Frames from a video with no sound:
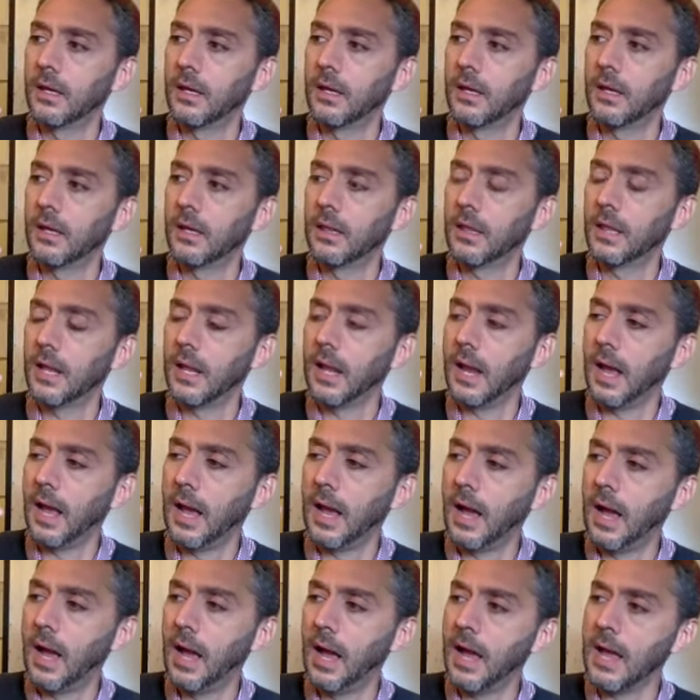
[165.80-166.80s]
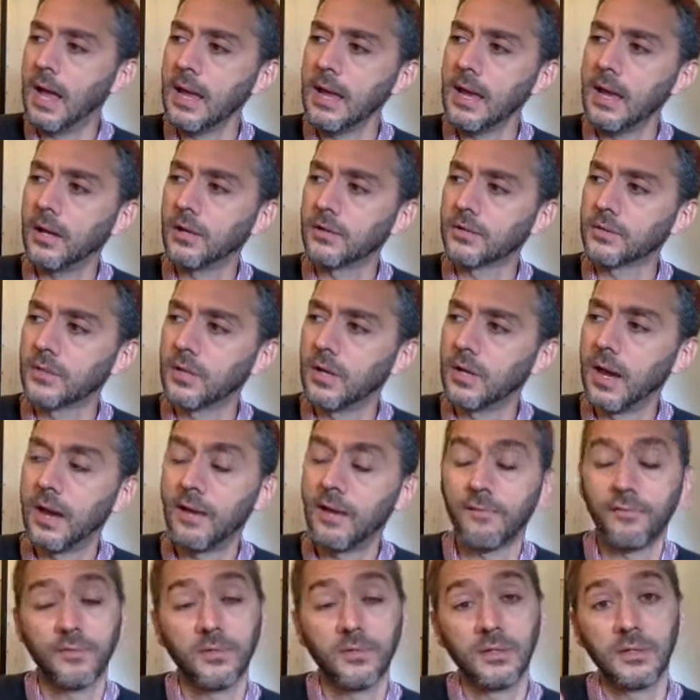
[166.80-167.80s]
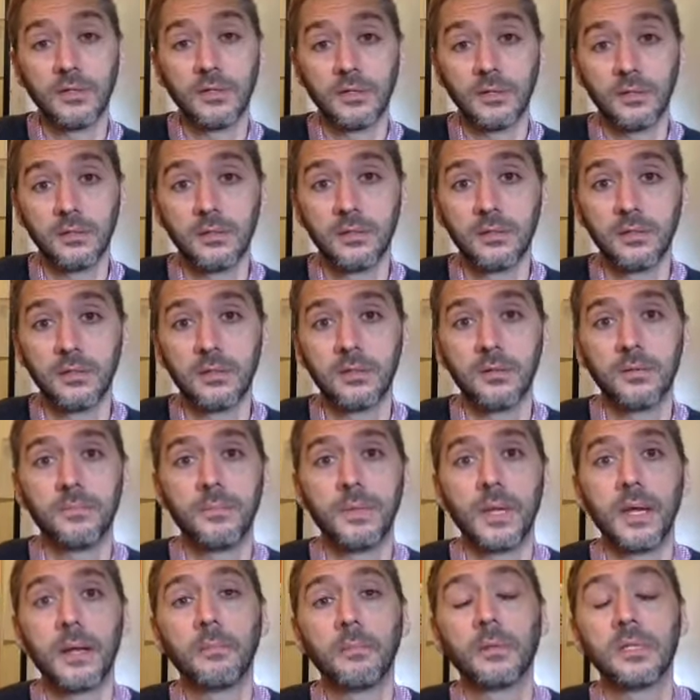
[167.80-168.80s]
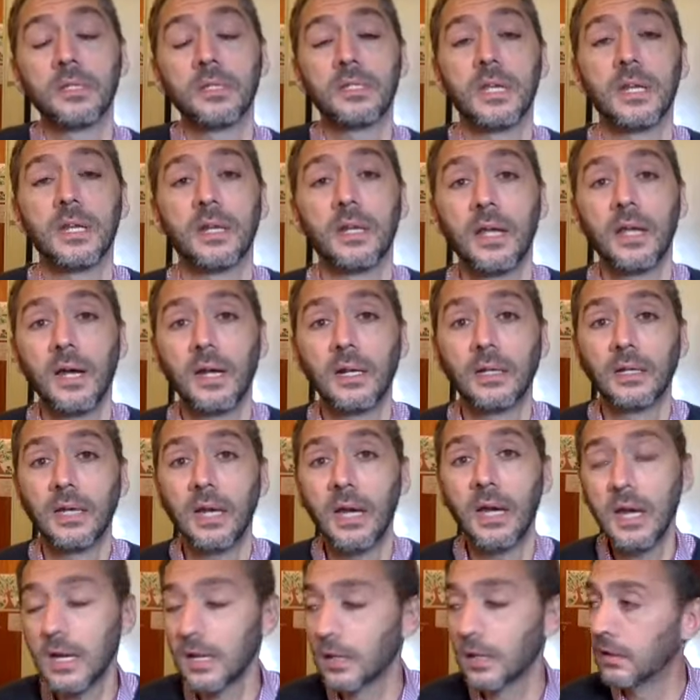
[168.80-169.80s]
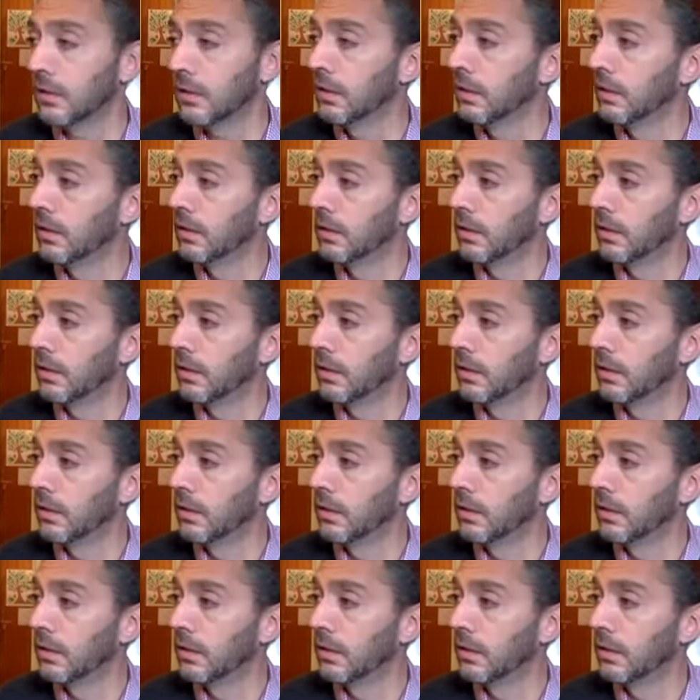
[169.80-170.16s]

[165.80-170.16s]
then I also have to be able to say to God, God,